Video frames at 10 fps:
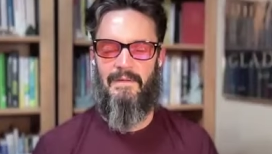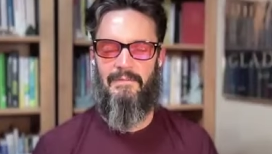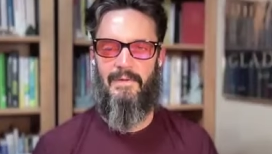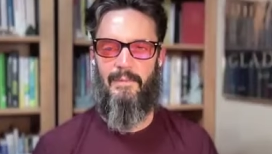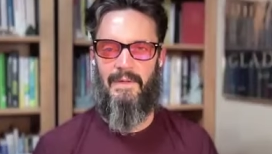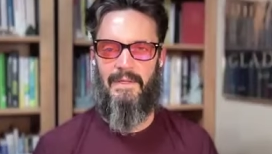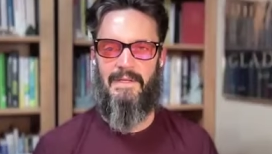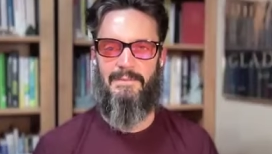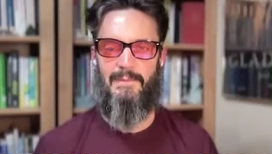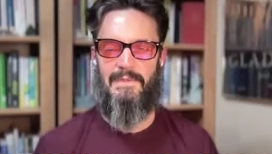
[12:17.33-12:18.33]
I can feel my
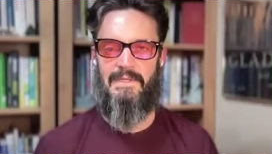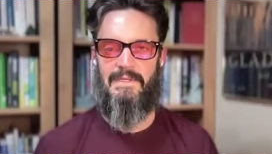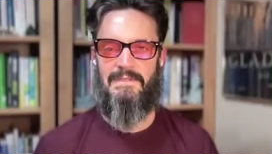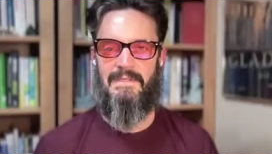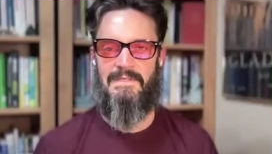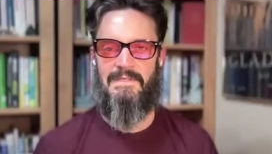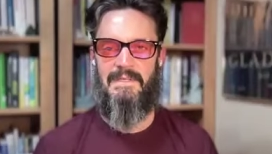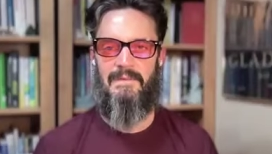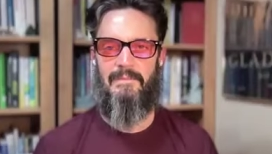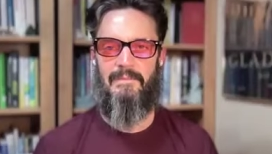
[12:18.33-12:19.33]
legs pushing against the
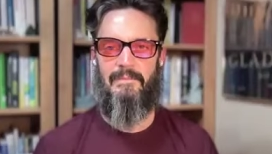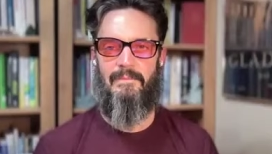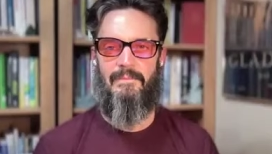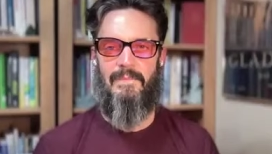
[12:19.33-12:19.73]
seat.